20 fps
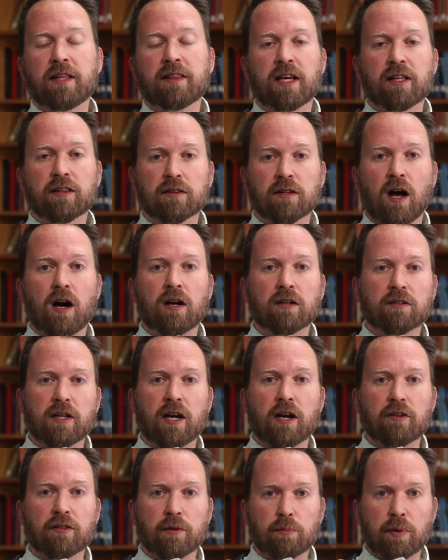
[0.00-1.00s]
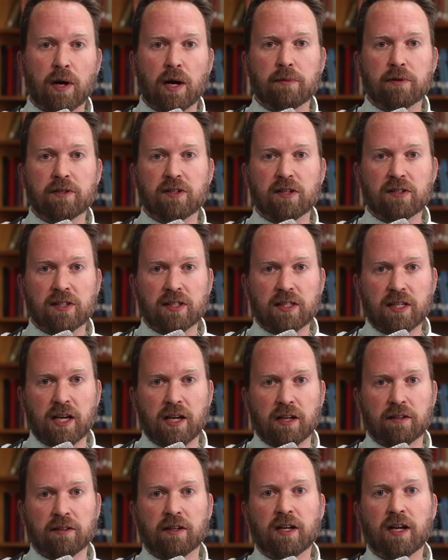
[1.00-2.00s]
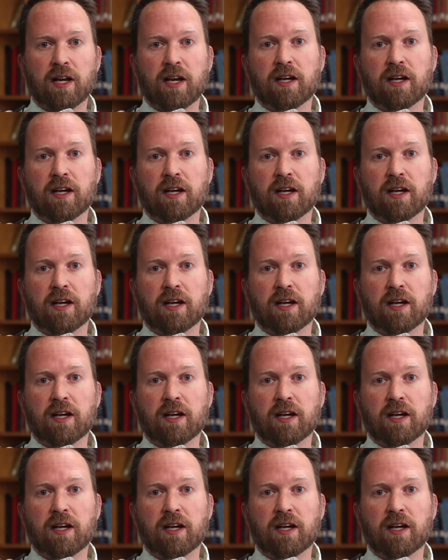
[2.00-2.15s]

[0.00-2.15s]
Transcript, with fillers: and they locked down the premises again.